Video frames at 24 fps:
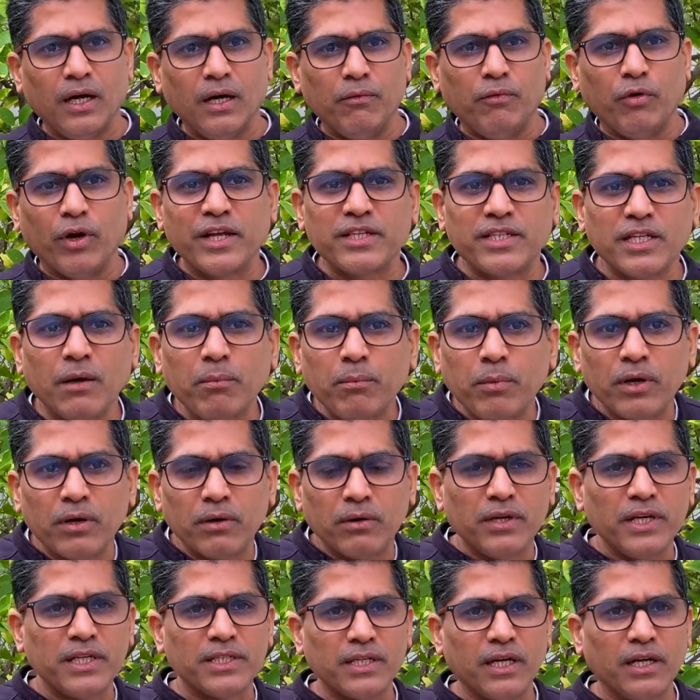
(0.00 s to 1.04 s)
For example,
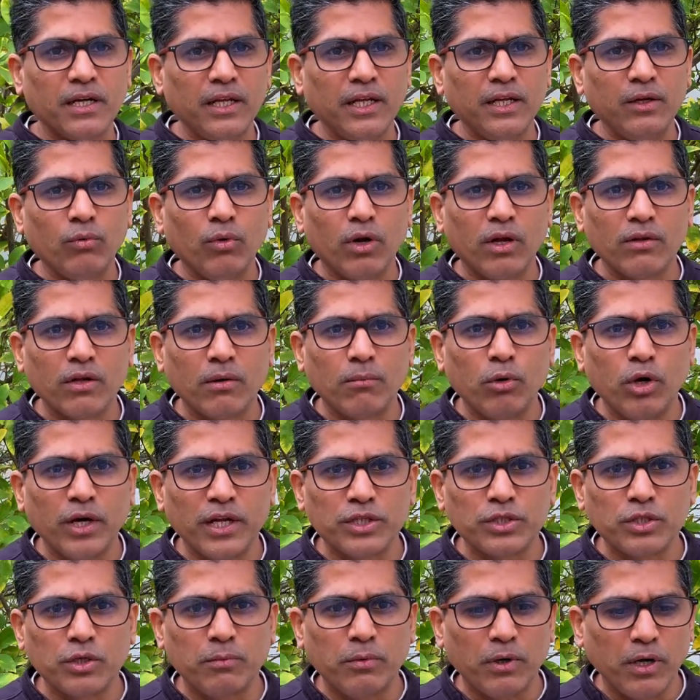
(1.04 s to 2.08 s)
recently in one of our
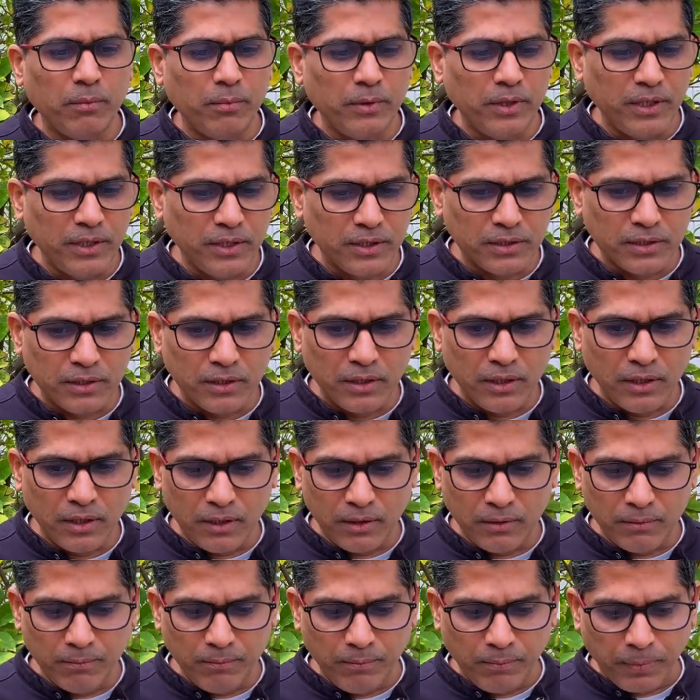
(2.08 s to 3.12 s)
Modesto properties,
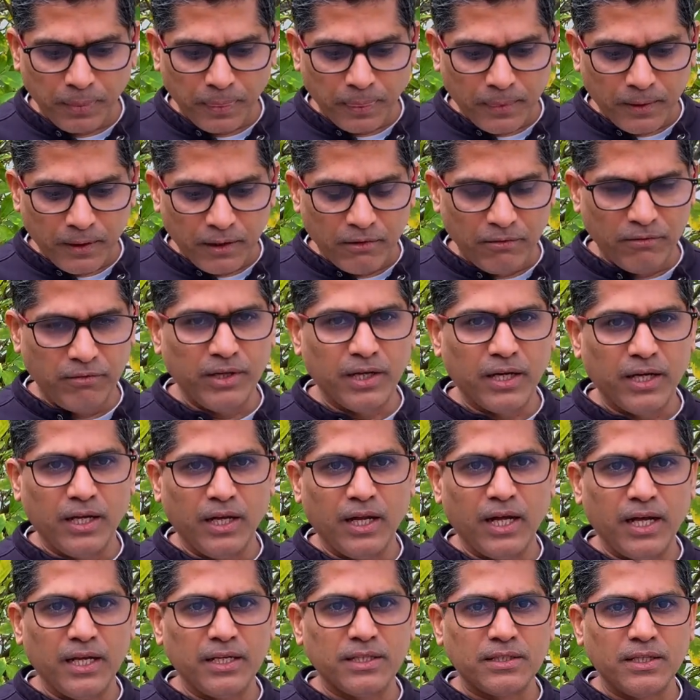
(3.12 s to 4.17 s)
we
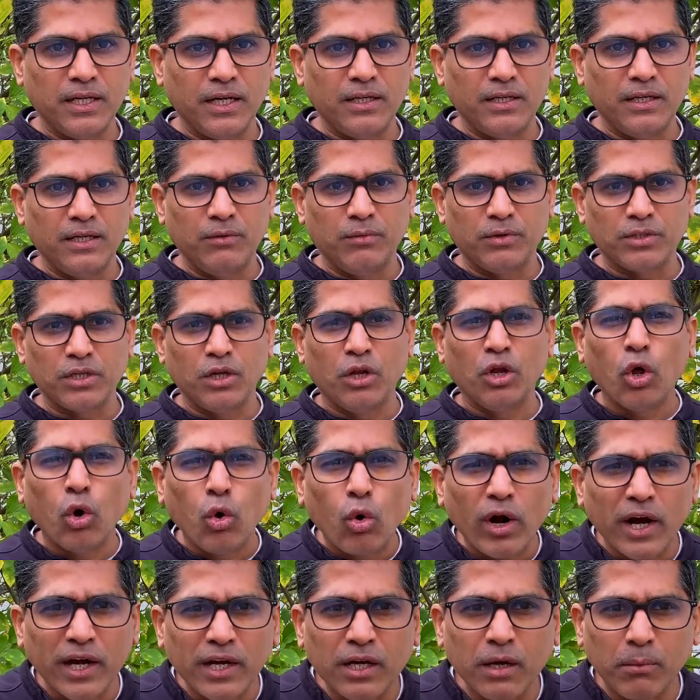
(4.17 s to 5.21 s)
realized that it was a
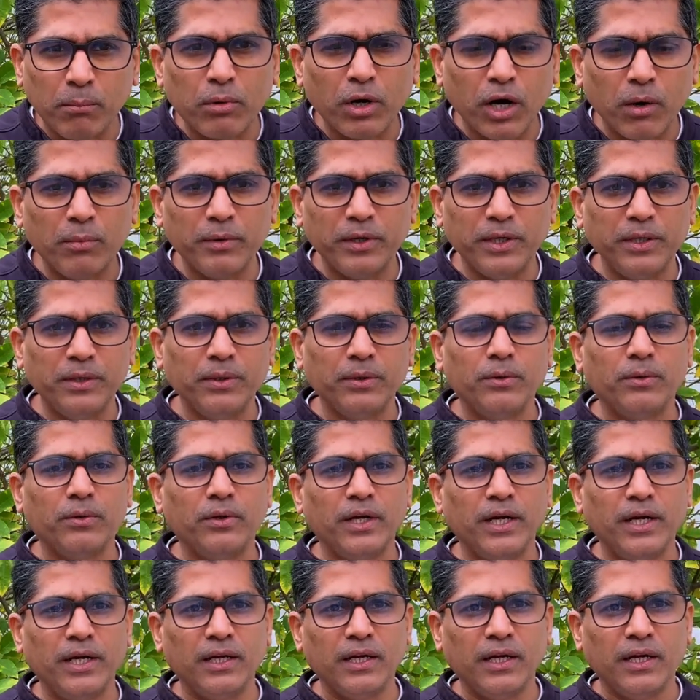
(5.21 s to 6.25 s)
lower income property,
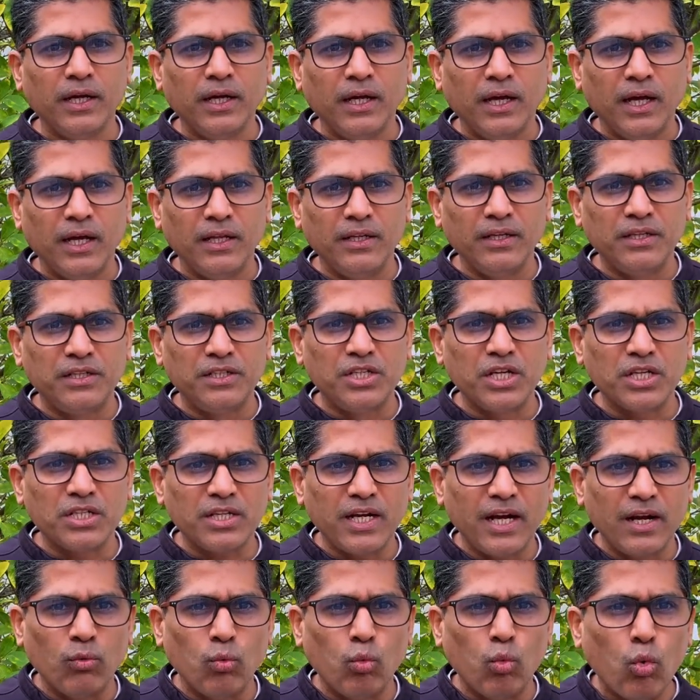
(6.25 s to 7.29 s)
right? And it's just
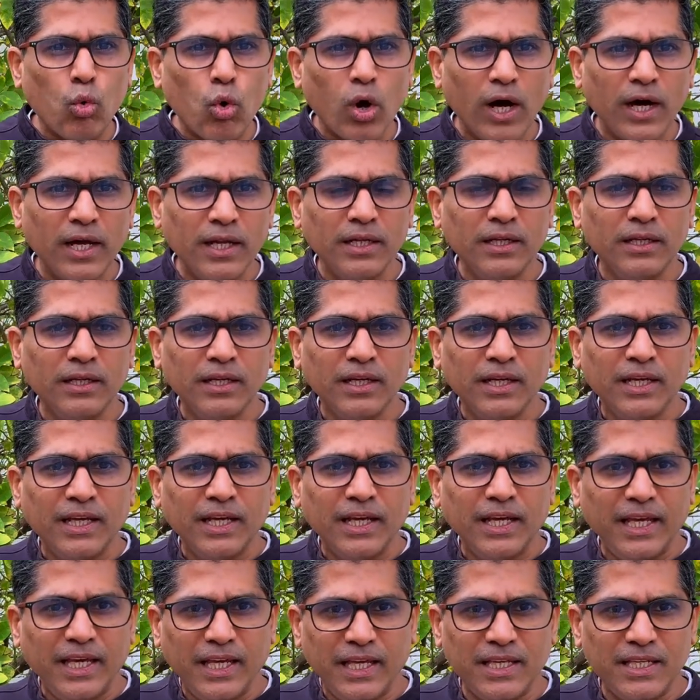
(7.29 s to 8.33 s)
had a one
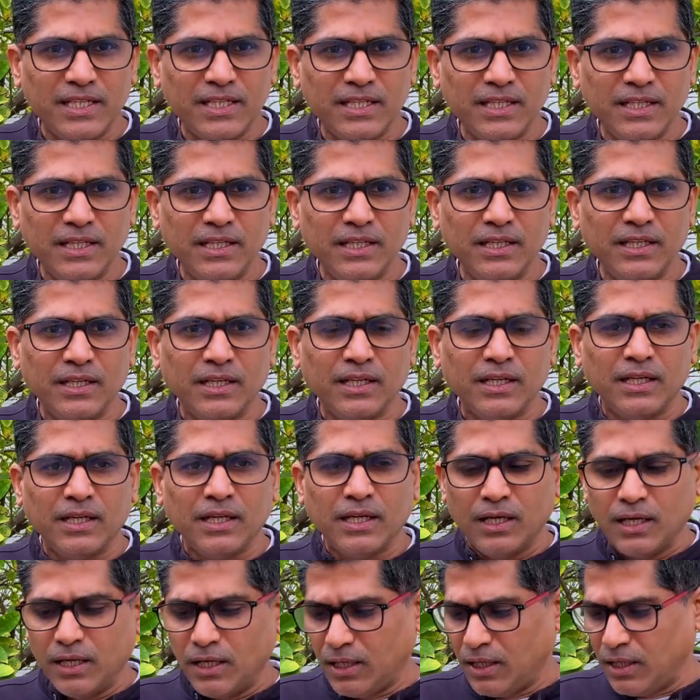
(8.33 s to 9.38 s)
AC
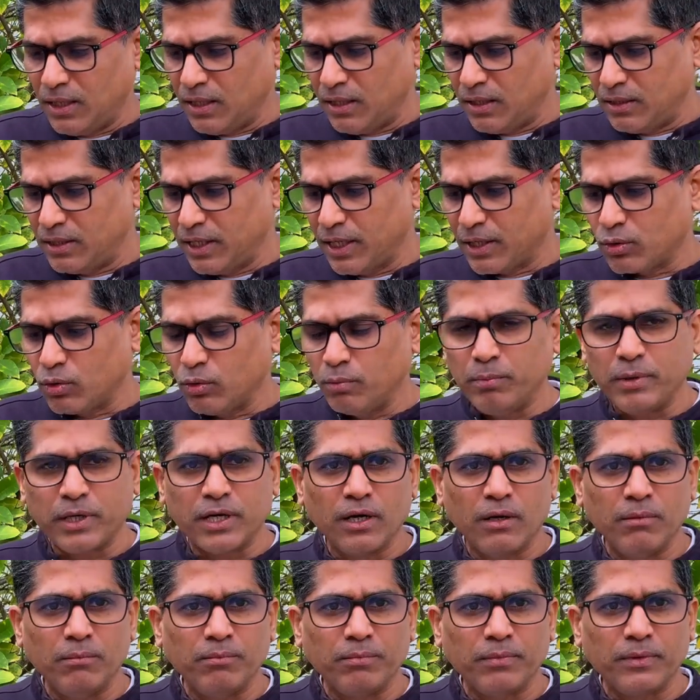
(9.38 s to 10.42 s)
that could
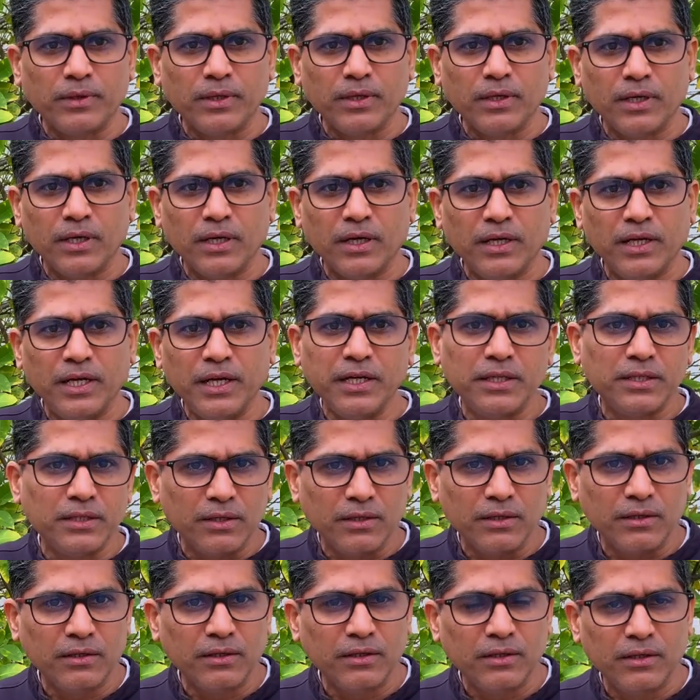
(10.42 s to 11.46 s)
become a
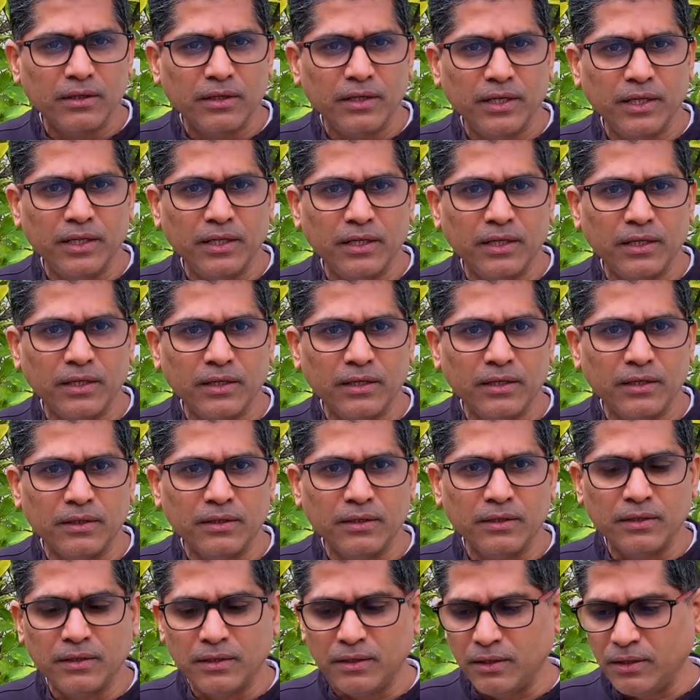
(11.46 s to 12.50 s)
heater in
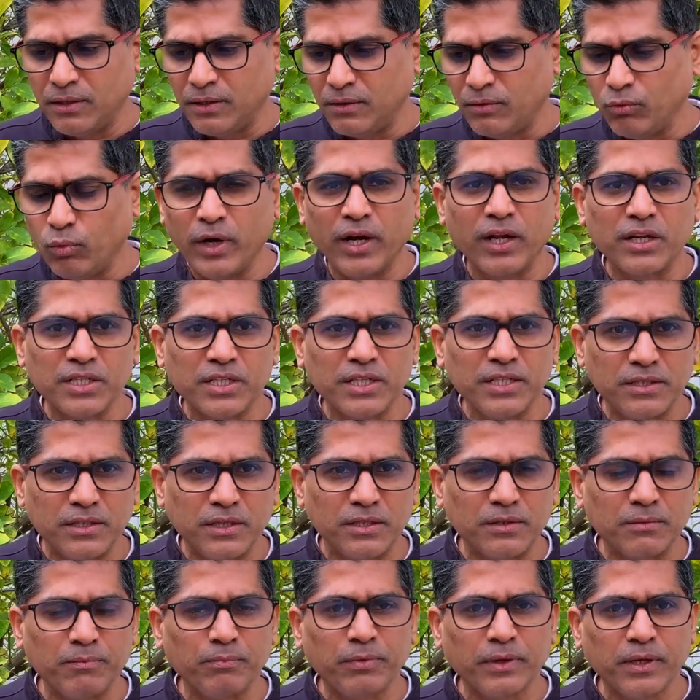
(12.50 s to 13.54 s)
the winter
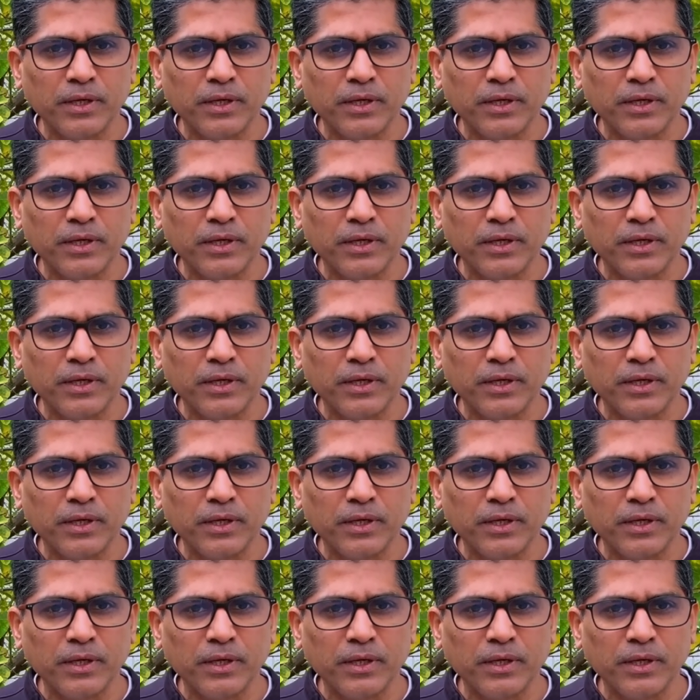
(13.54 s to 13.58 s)
season.